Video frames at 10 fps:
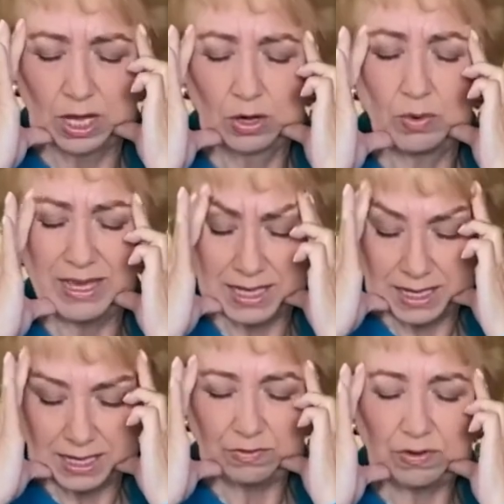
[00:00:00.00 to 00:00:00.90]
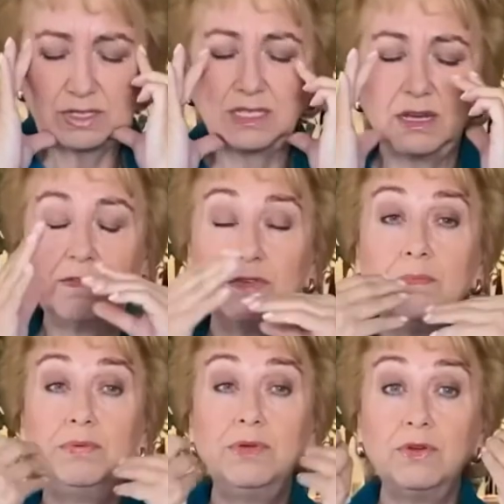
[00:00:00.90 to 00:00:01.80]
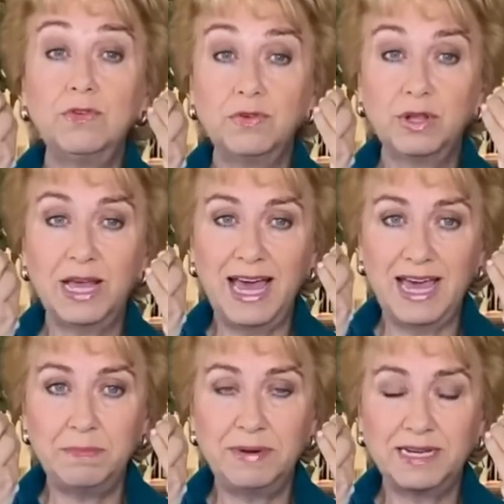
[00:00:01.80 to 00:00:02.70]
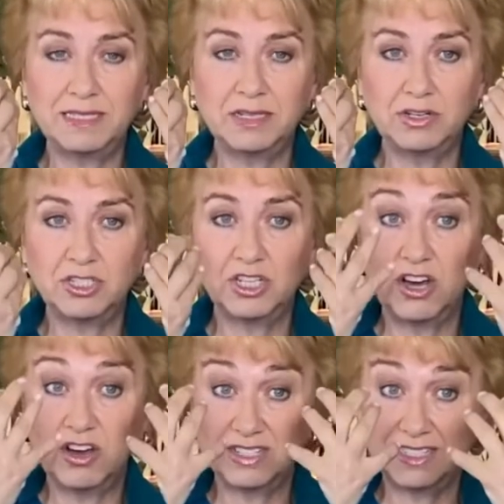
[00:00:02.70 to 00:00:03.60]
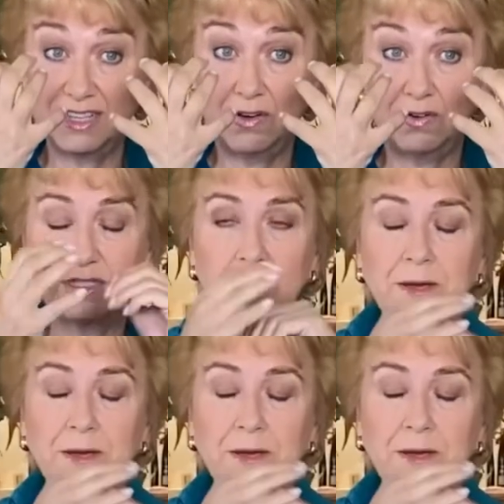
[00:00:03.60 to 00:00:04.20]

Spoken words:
we can give ourselves a beautiful head massage ourselves.